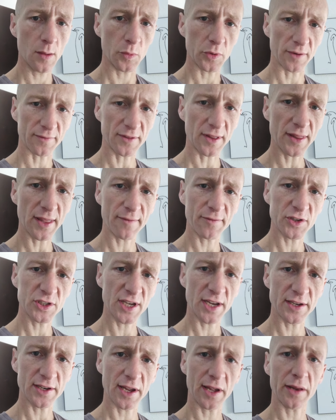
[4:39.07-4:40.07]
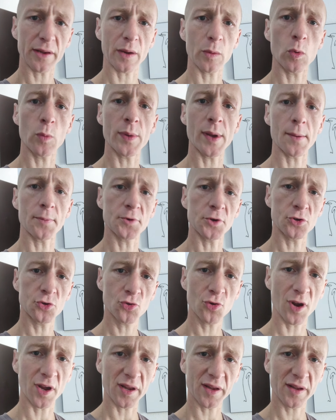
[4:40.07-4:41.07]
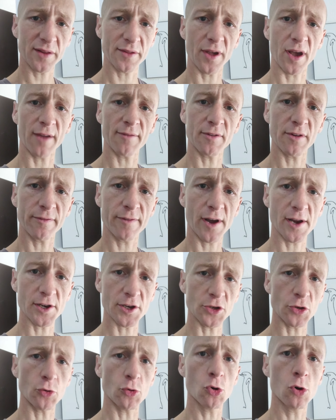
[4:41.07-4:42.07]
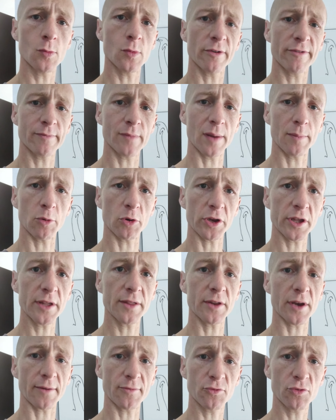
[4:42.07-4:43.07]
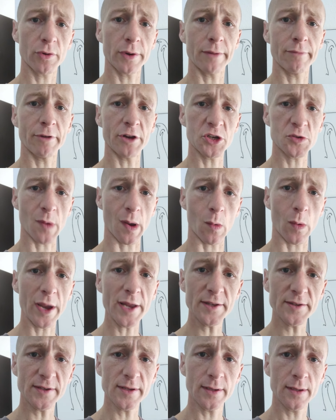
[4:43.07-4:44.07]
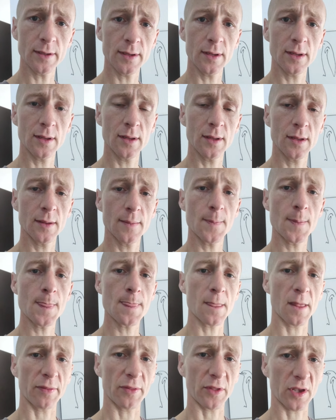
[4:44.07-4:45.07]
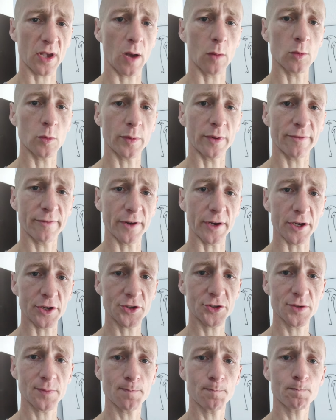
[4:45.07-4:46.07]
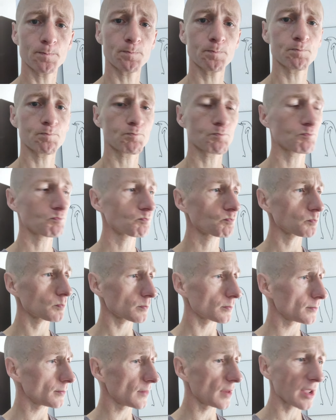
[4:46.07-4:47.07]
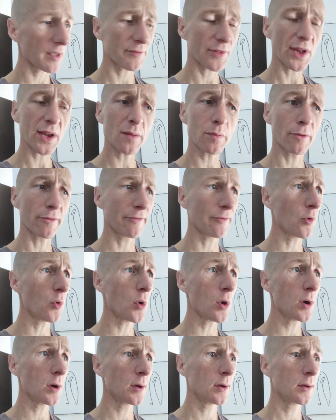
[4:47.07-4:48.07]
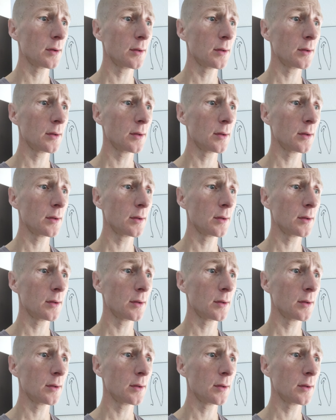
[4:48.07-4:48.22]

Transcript: When I've done that for 10 days, I will be able to trust that I've defined a new normal for my body, that I've truly reached my weight, and the cut will be finished. If that's before